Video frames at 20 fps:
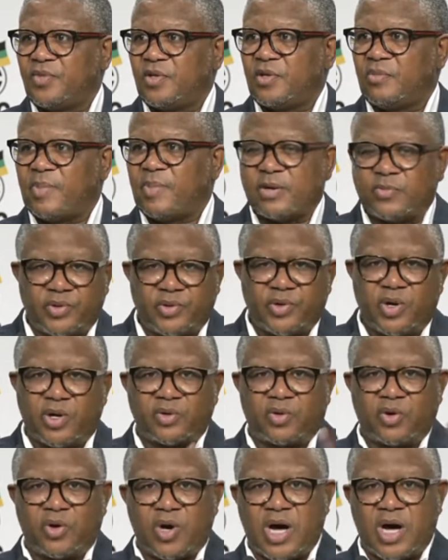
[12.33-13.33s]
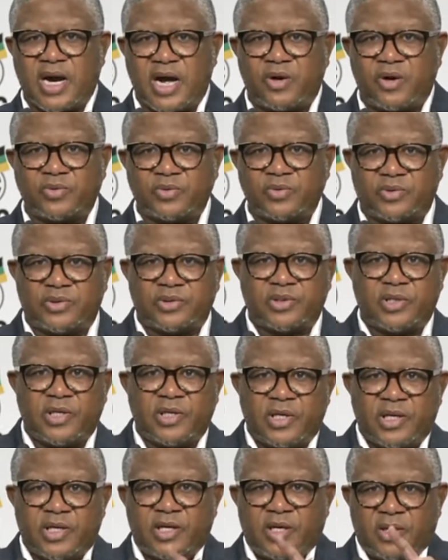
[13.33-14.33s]
But we don't go around
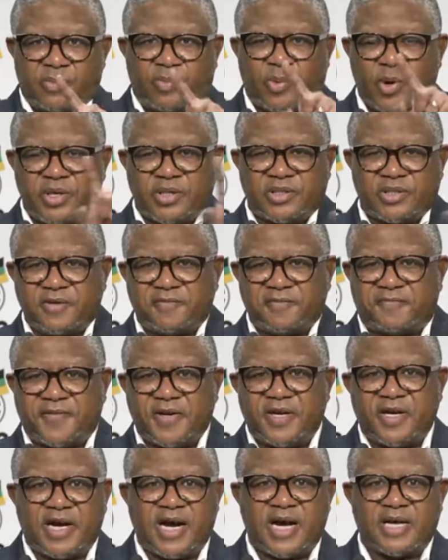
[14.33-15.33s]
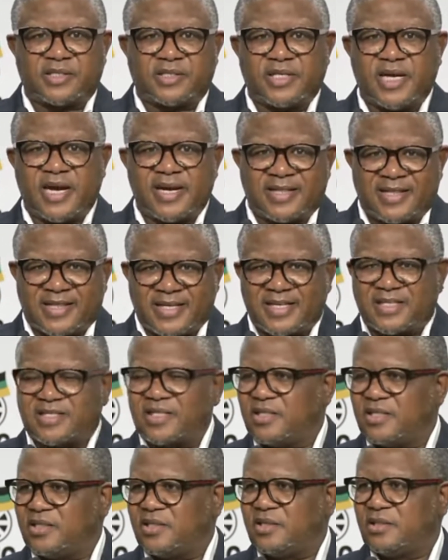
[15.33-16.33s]
pointing fingers and
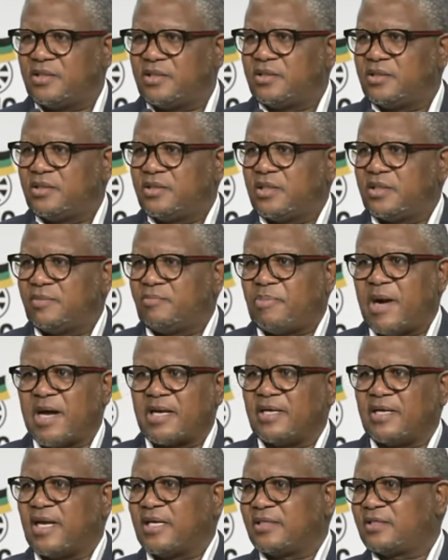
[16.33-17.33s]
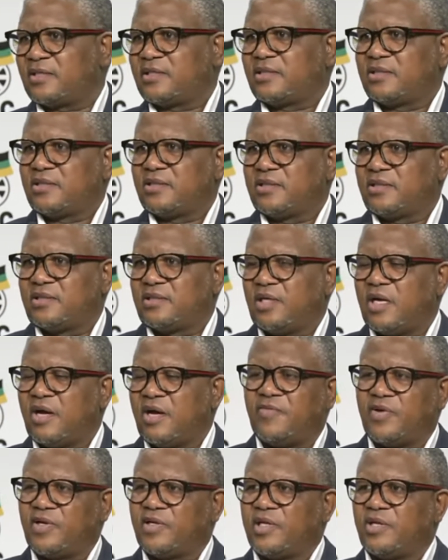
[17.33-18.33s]
threatening partners
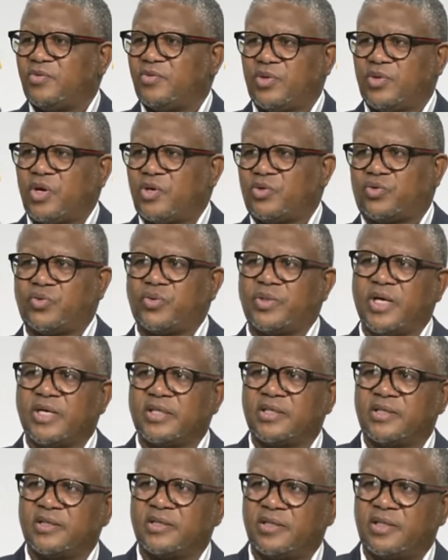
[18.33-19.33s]
every day. We don't do that.